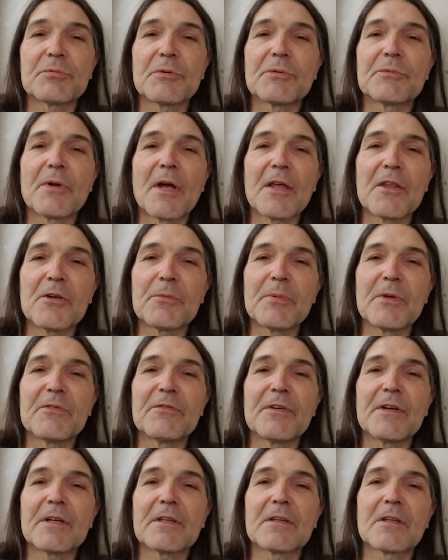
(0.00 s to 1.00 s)
We'd rather be
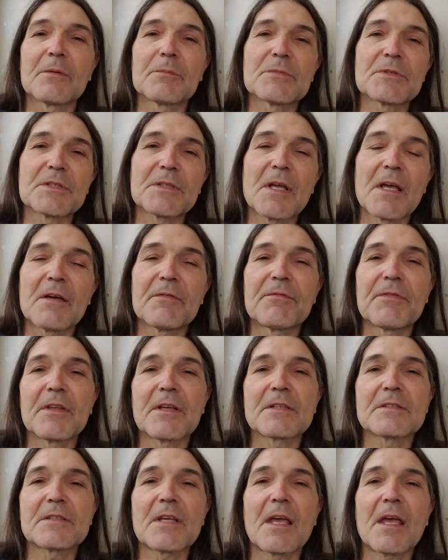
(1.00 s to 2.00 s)
victims and have
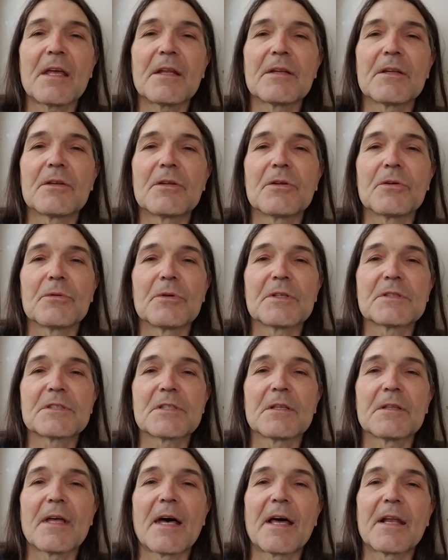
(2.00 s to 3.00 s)
things handed to us,
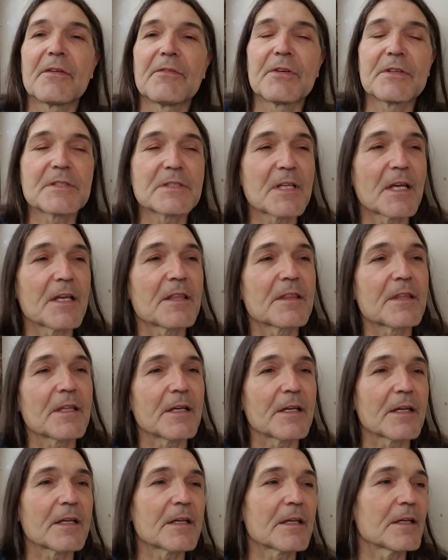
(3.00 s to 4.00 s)
a lot of us, I think.